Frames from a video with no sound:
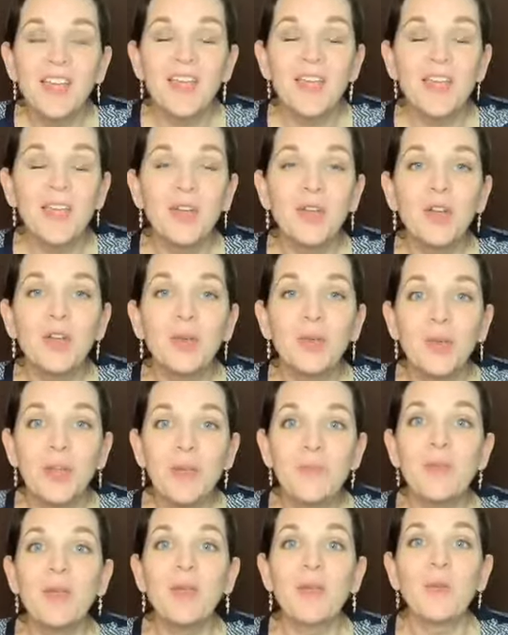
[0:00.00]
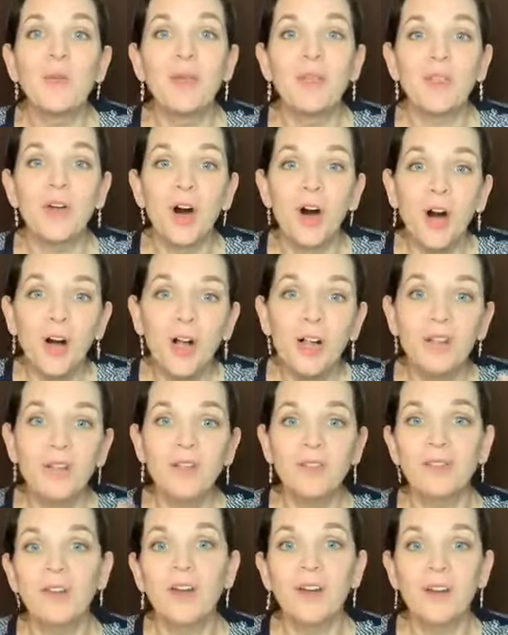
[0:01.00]
in agreement with all
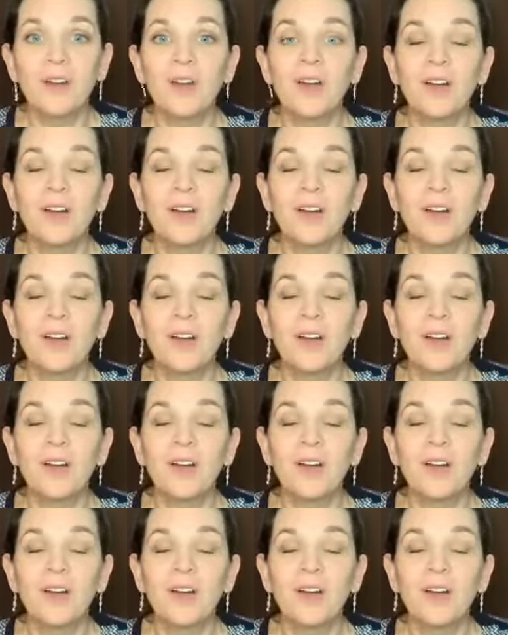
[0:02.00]
of our